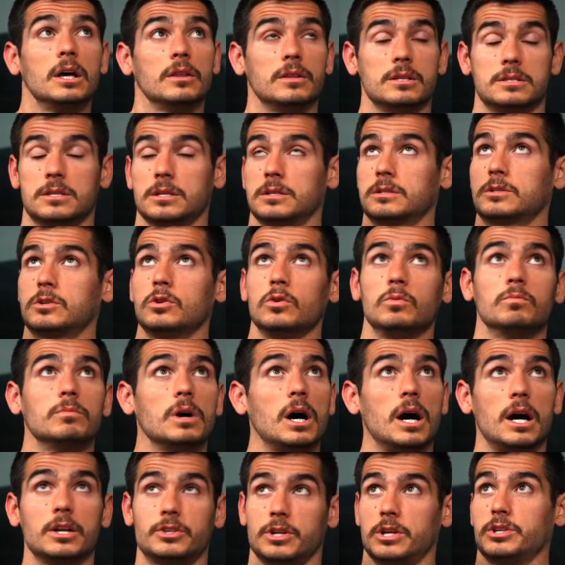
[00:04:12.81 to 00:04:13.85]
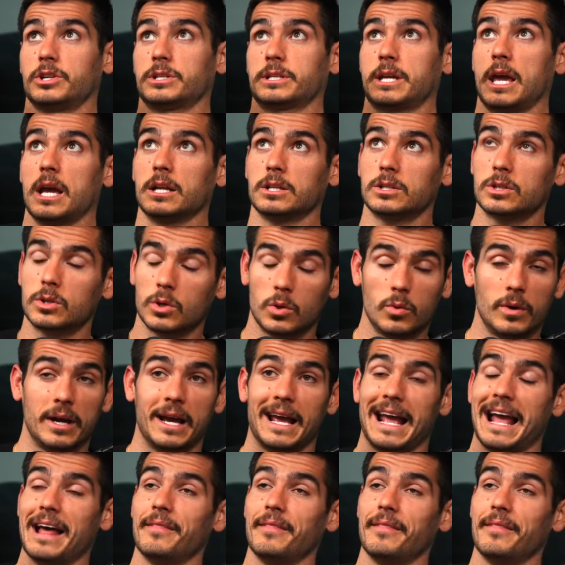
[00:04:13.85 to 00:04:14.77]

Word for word: this is too much. I just can't do it.